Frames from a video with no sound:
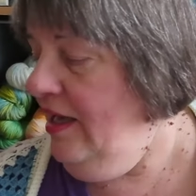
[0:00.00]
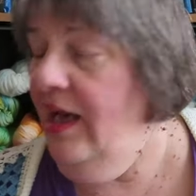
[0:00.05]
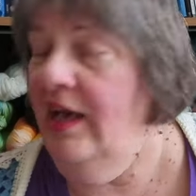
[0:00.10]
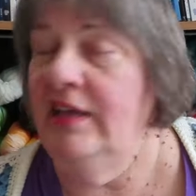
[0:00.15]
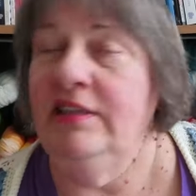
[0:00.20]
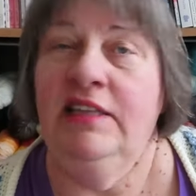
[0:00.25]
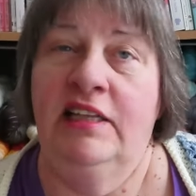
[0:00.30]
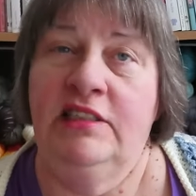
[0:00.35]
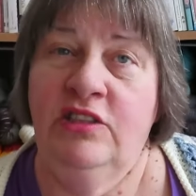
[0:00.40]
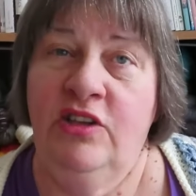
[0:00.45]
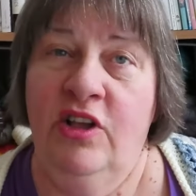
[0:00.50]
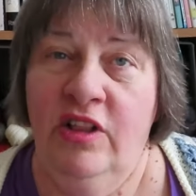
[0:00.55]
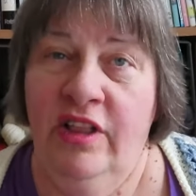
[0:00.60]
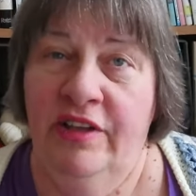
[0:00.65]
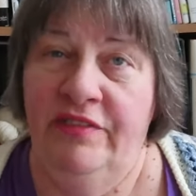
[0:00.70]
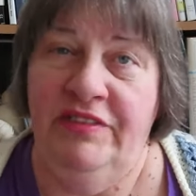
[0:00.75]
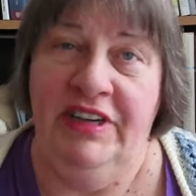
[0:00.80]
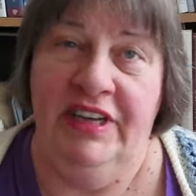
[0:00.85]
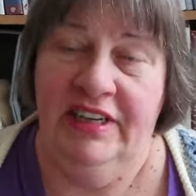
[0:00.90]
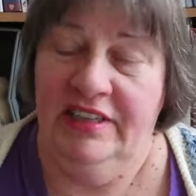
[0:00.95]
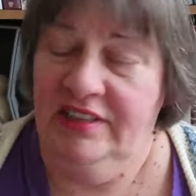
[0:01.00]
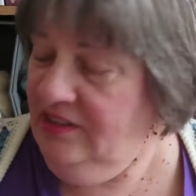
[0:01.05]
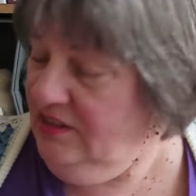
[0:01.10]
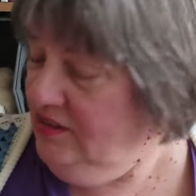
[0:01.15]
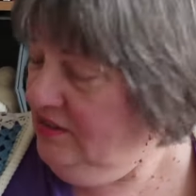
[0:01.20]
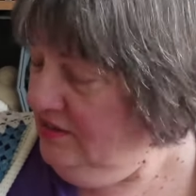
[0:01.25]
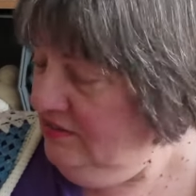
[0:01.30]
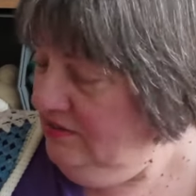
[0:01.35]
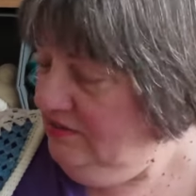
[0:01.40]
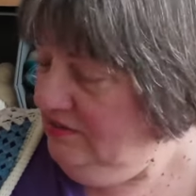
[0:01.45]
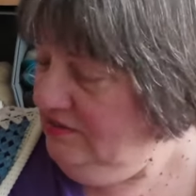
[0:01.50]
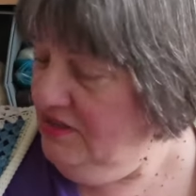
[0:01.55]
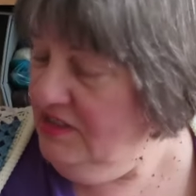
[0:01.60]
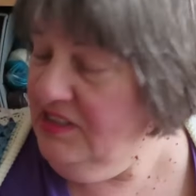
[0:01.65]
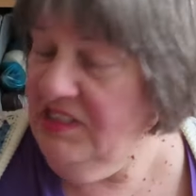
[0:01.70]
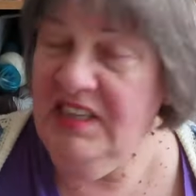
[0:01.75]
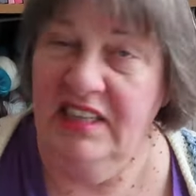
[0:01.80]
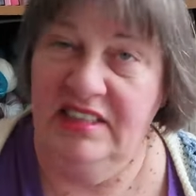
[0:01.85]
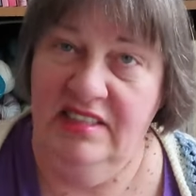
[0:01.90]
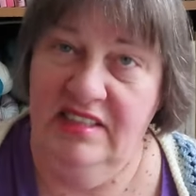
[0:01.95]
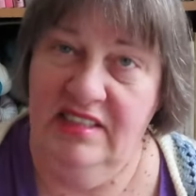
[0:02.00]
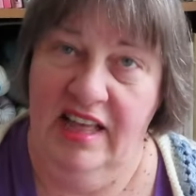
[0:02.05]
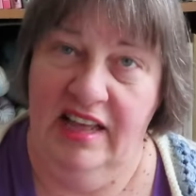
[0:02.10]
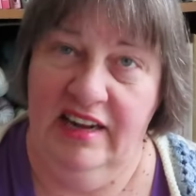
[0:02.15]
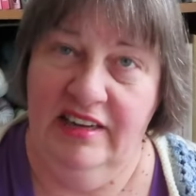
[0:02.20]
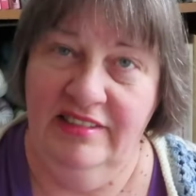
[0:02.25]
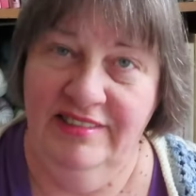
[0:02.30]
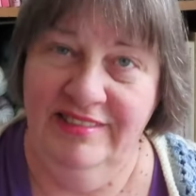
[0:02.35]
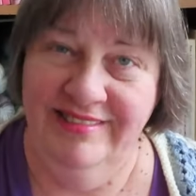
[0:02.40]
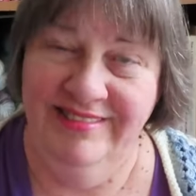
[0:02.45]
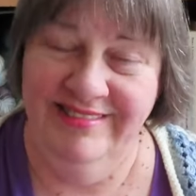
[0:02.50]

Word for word: and that's all I've knit since then.